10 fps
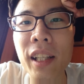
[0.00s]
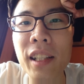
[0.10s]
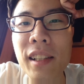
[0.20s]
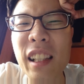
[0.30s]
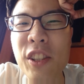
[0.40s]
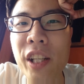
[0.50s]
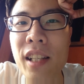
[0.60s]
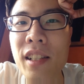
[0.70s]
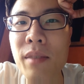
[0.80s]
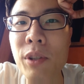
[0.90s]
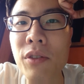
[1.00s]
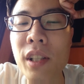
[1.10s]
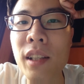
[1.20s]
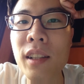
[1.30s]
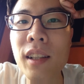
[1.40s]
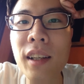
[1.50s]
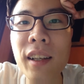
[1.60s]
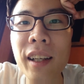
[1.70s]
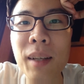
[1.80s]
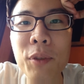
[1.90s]
nice like jazzy music.
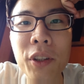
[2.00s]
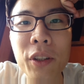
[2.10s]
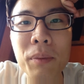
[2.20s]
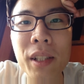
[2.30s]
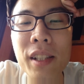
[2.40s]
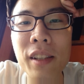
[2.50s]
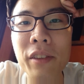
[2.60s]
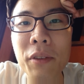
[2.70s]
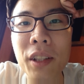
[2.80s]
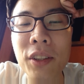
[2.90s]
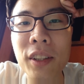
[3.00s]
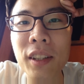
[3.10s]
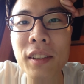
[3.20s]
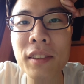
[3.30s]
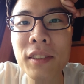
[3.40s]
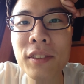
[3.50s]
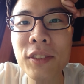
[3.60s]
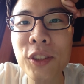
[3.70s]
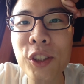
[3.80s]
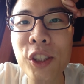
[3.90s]
And I'm talking to myself in one corner.
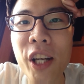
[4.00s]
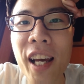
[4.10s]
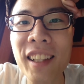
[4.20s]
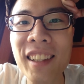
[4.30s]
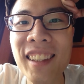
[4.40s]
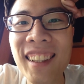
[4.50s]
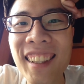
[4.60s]
Shit.